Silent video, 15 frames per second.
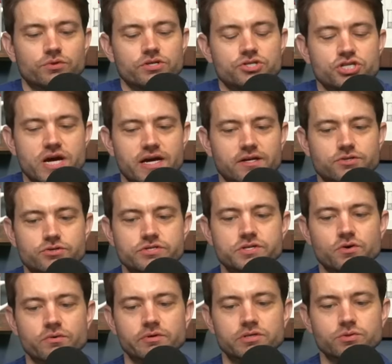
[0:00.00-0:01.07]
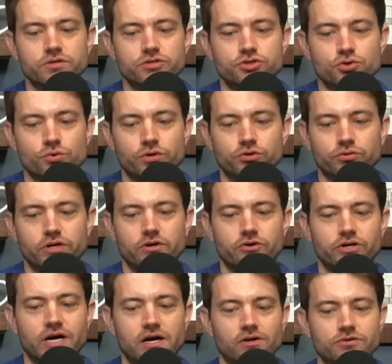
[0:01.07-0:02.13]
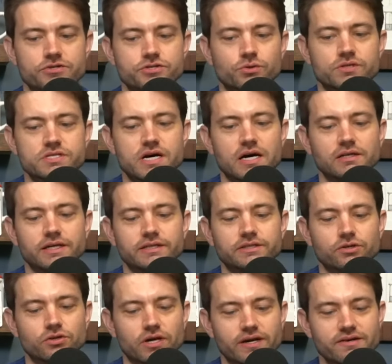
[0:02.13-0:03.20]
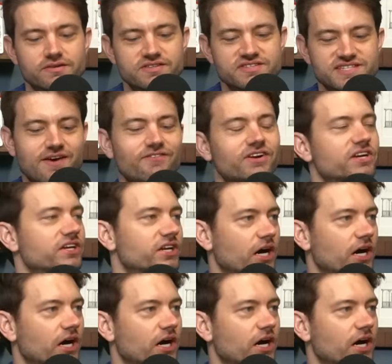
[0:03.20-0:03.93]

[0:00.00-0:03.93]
these jackets are still in between $200 and $300. So it's not like they're like $70.